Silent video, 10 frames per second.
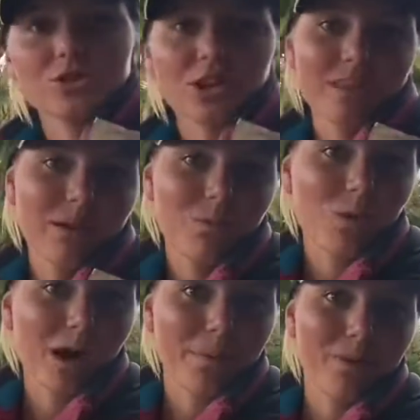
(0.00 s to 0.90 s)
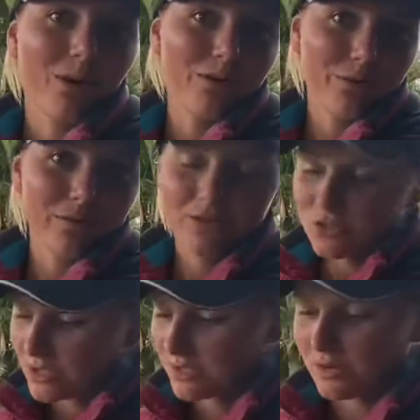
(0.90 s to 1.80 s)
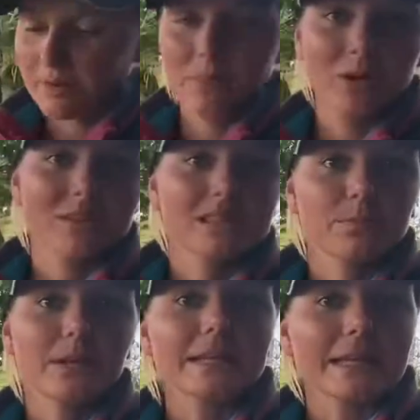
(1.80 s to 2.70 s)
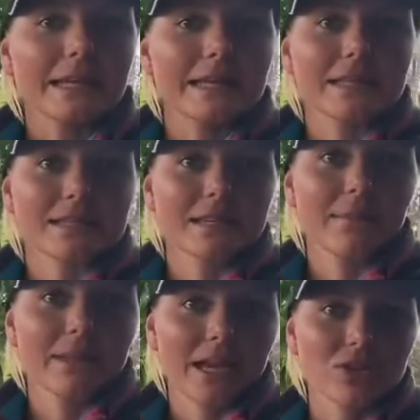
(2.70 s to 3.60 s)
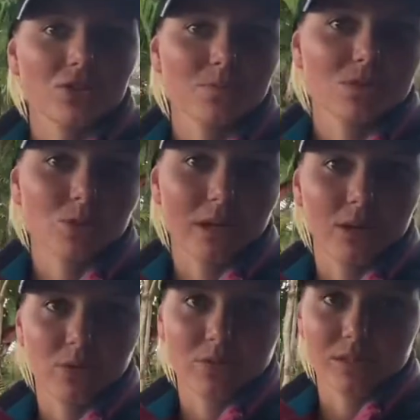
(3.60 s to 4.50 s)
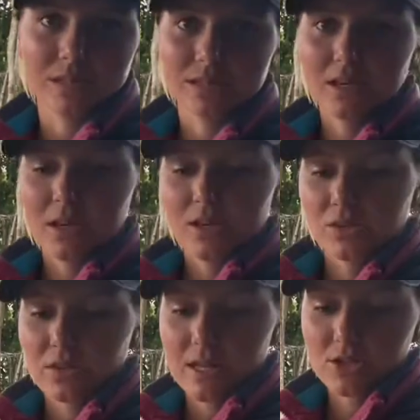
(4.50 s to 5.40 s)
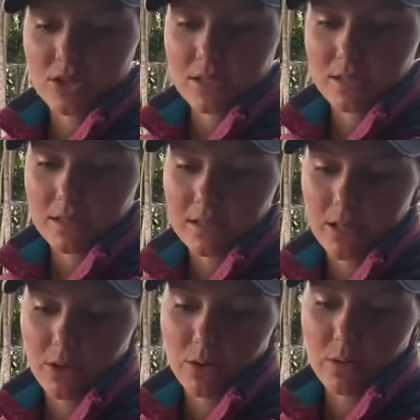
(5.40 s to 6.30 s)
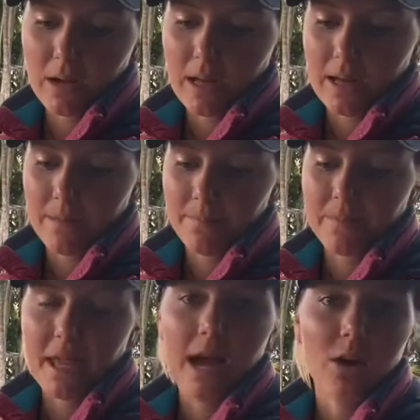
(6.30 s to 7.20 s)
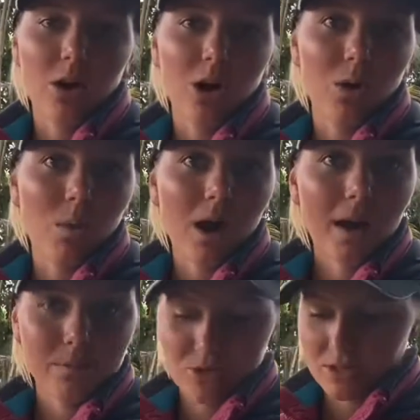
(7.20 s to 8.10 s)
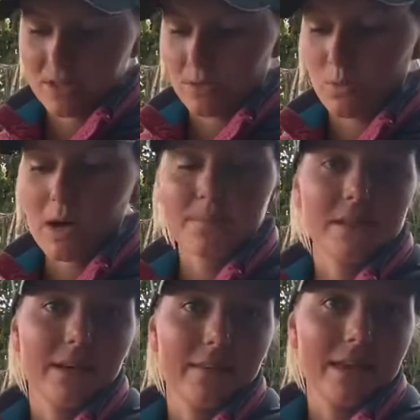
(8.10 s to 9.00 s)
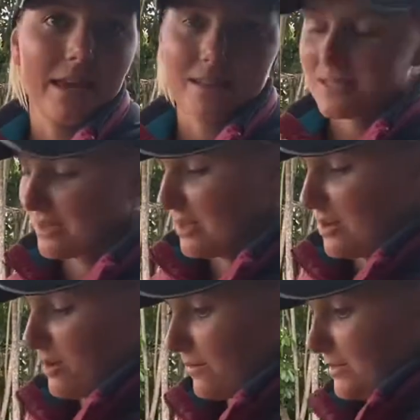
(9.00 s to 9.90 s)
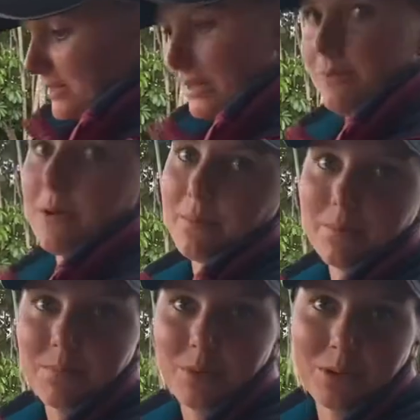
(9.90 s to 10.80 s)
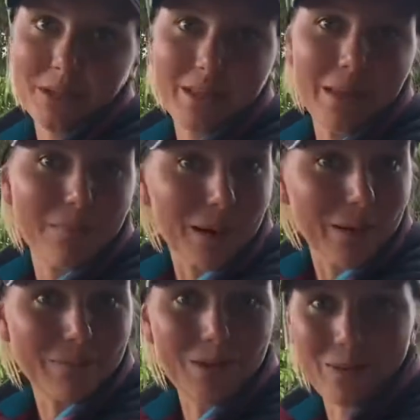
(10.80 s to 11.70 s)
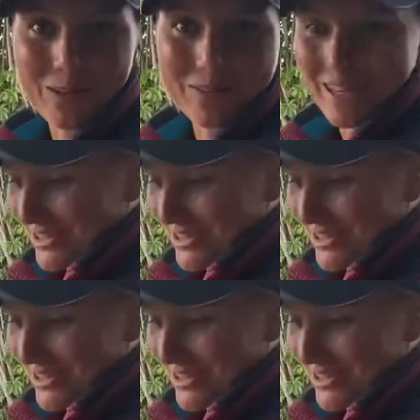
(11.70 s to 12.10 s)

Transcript: I then wipe off just so I'm not spreading any contamination between horses. So they're just a little alcohol wipe just to wipe down the end. Obviously we're putting in their bum, you want to make